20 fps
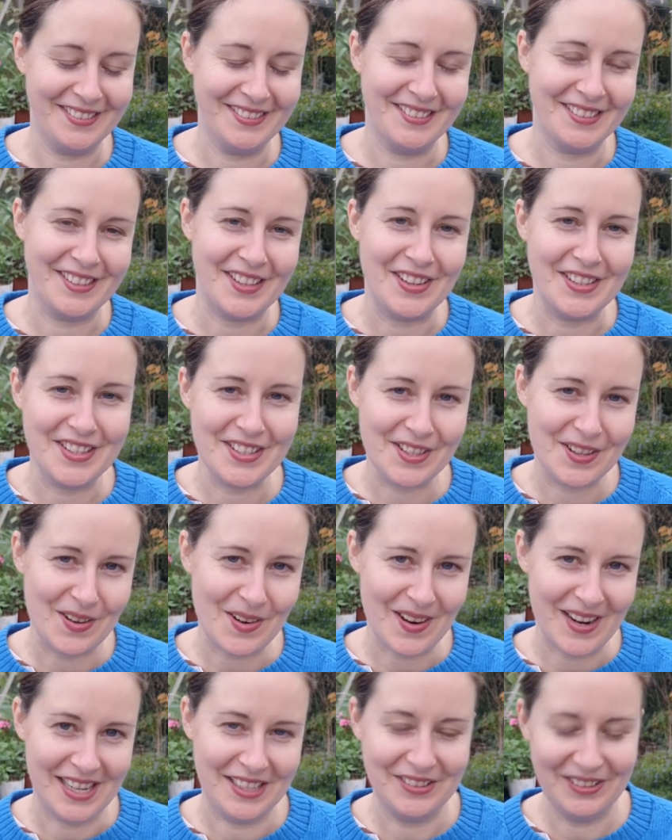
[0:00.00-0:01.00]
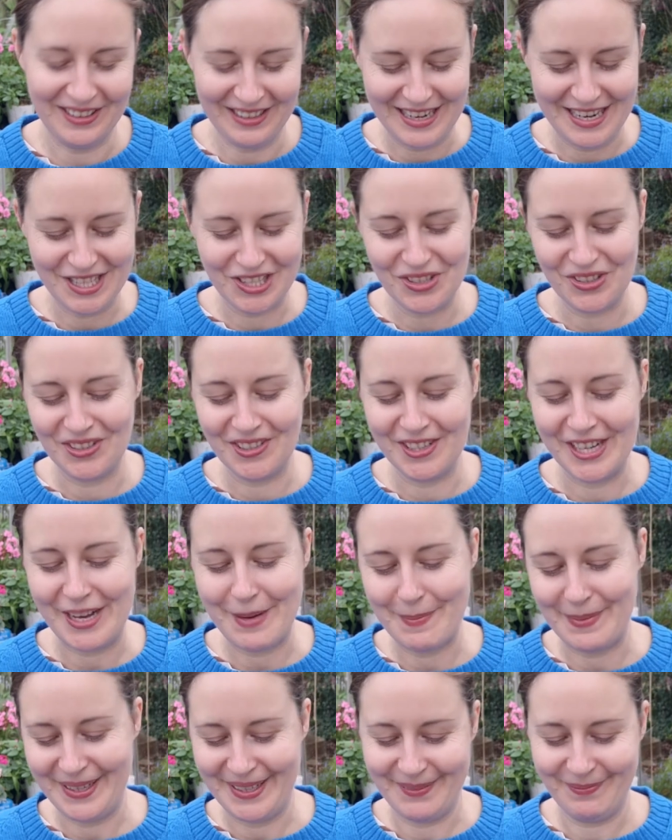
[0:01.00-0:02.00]
so it doesn't quite look like Dory,
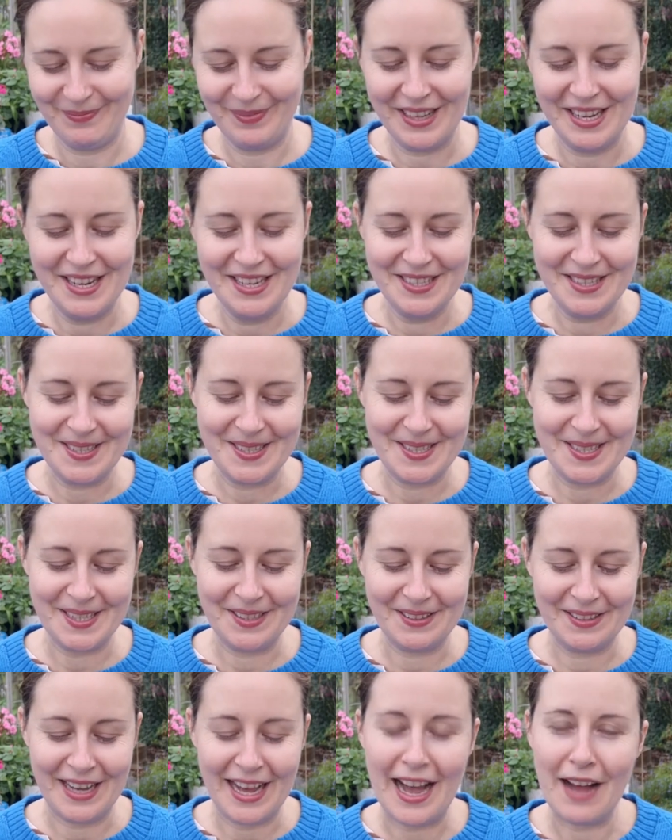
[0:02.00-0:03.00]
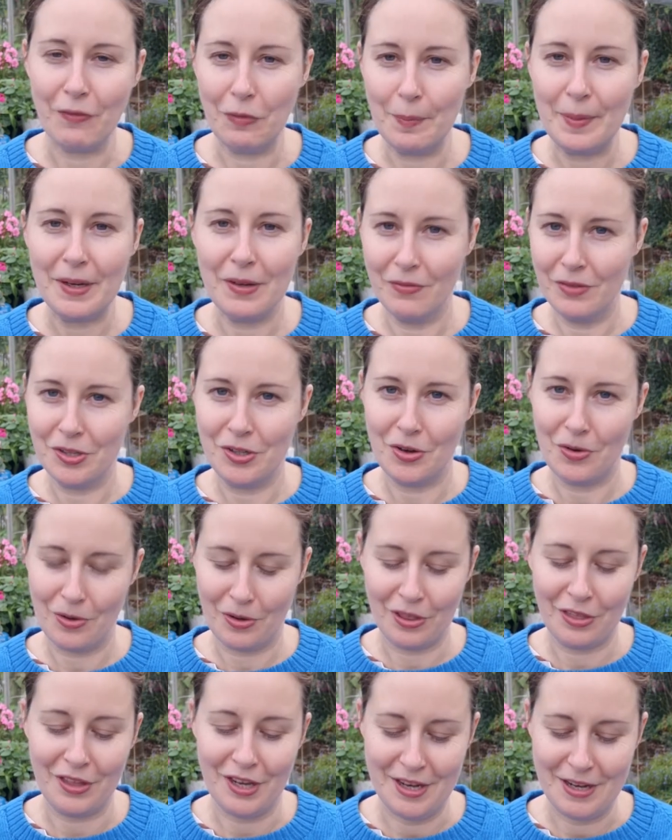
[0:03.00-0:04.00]
but still, I have a bit of a dog
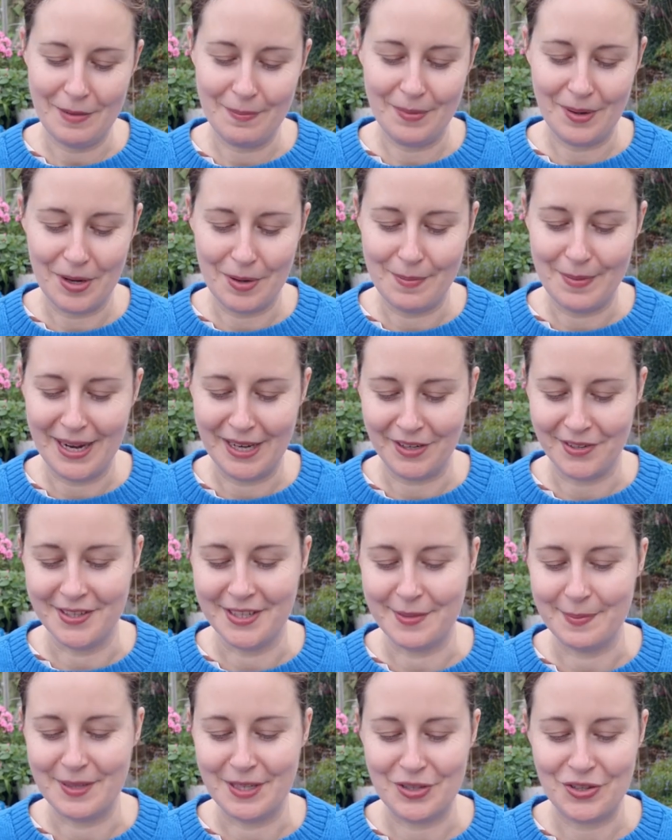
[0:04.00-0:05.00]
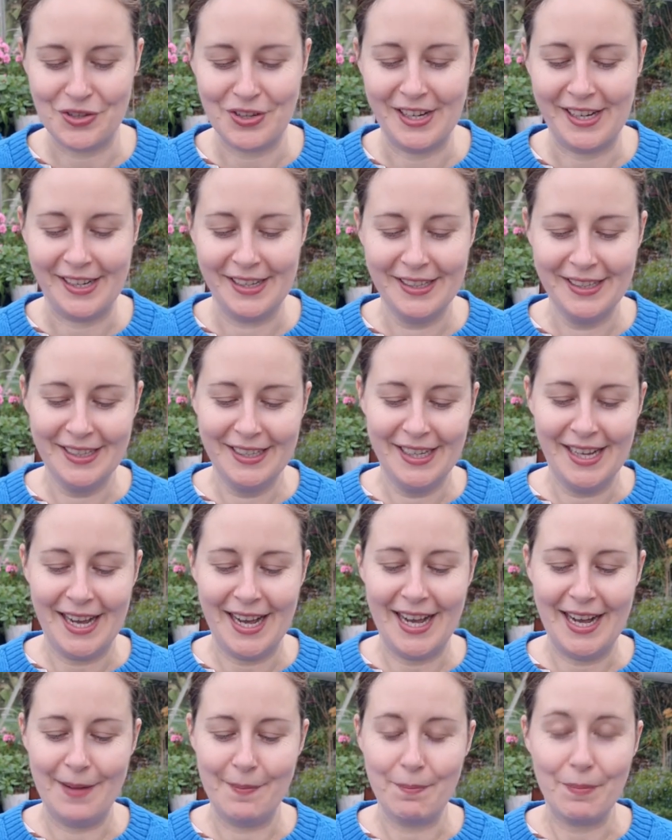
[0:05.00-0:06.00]
theme on my Christmas tree. But